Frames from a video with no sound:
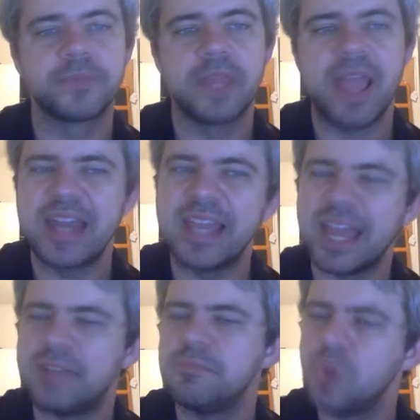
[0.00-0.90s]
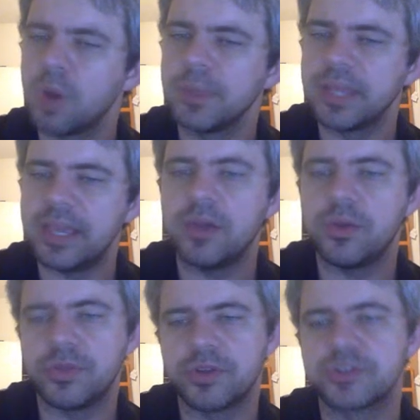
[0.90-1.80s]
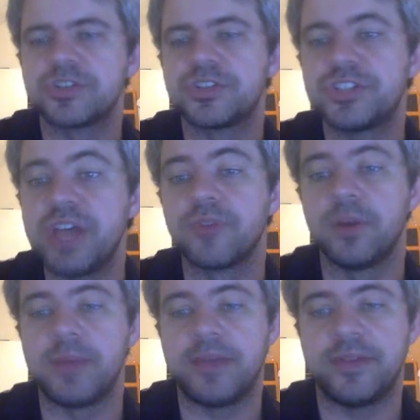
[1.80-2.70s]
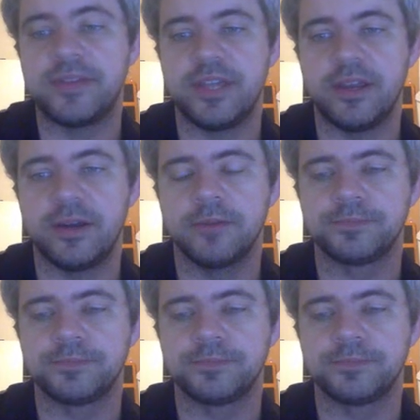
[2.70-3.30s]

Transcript: and again, normally there's several methods here